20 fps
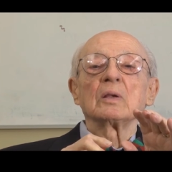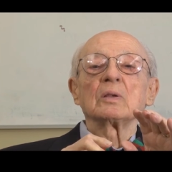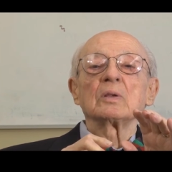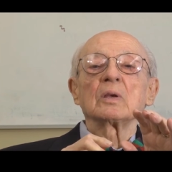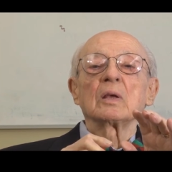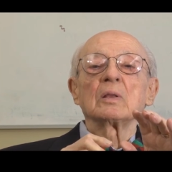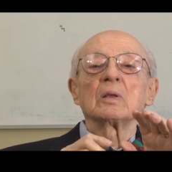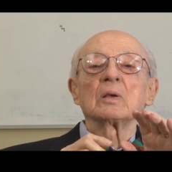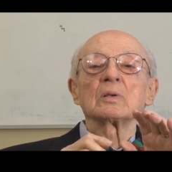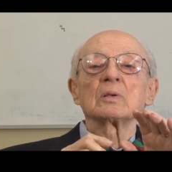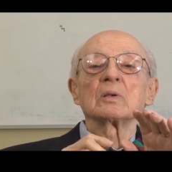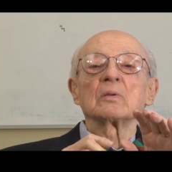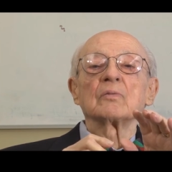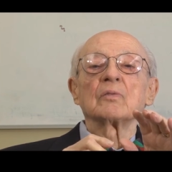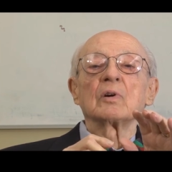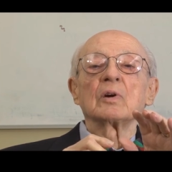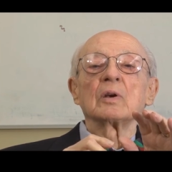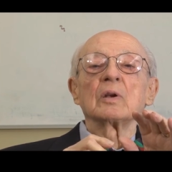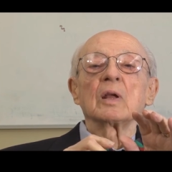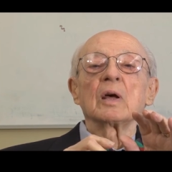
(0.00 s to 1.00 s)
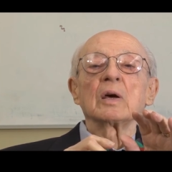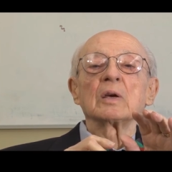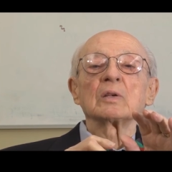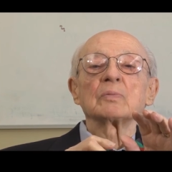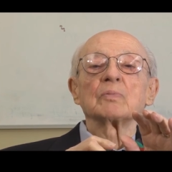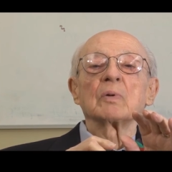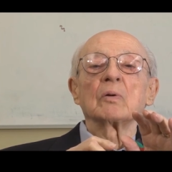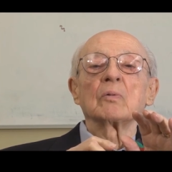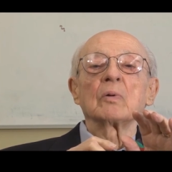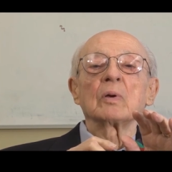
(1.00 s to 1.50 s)
said, this is very
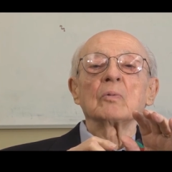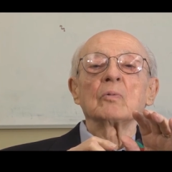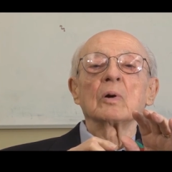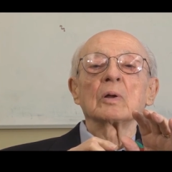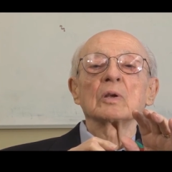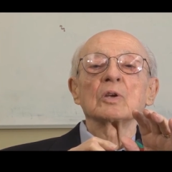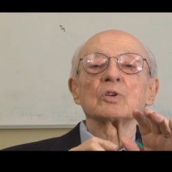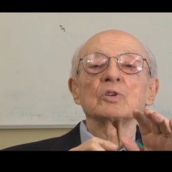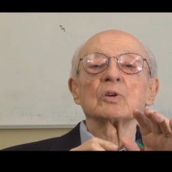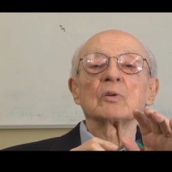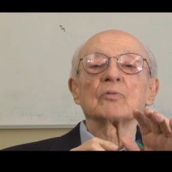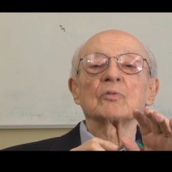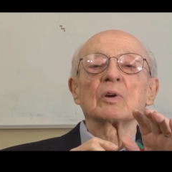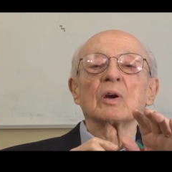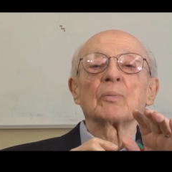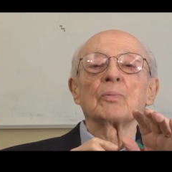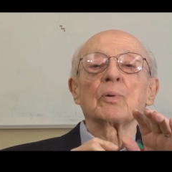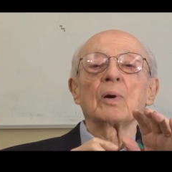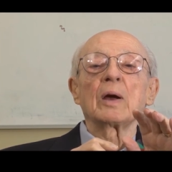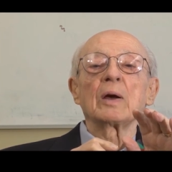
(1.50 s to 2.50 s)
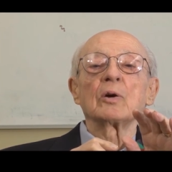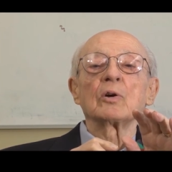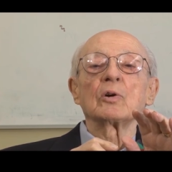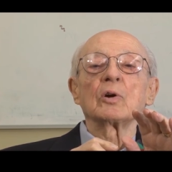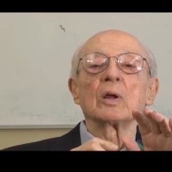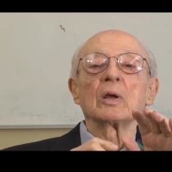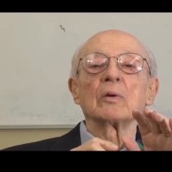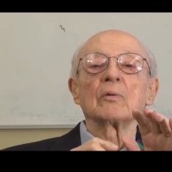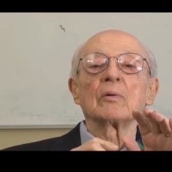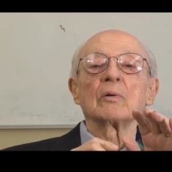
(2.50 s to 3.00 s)
nice, but we want to shift our
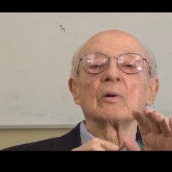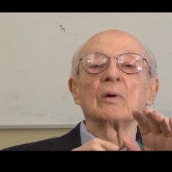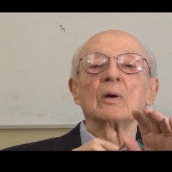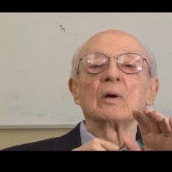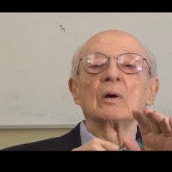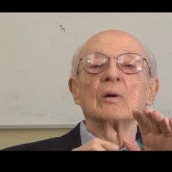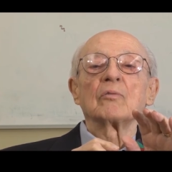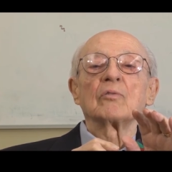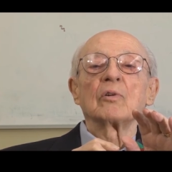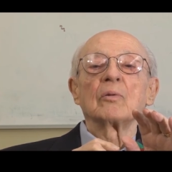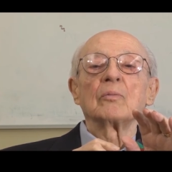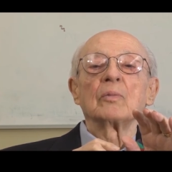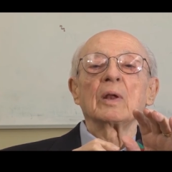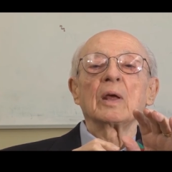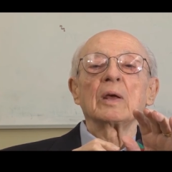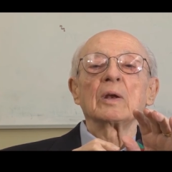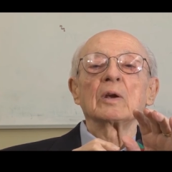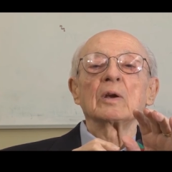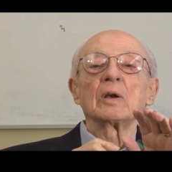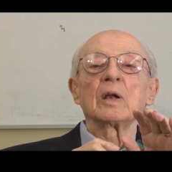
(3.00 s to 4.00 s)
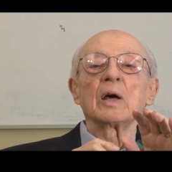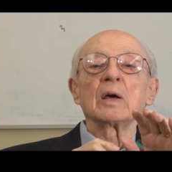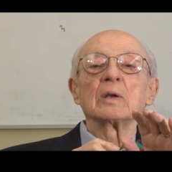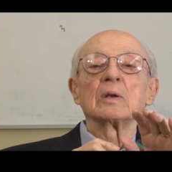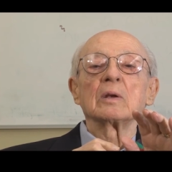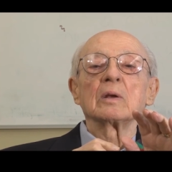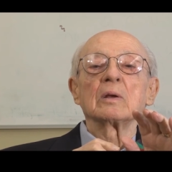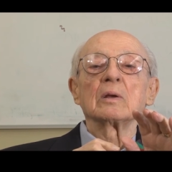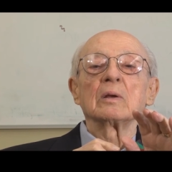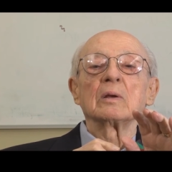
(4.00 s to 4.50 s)
priority from day to
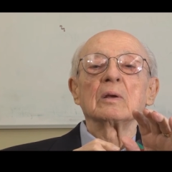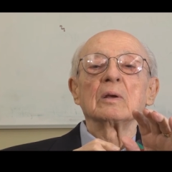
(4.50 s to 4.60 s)
night.